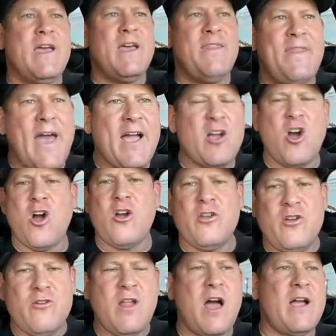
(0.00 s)
And that car,
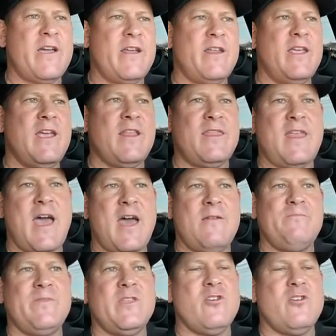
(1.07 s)
you're not gonna get that.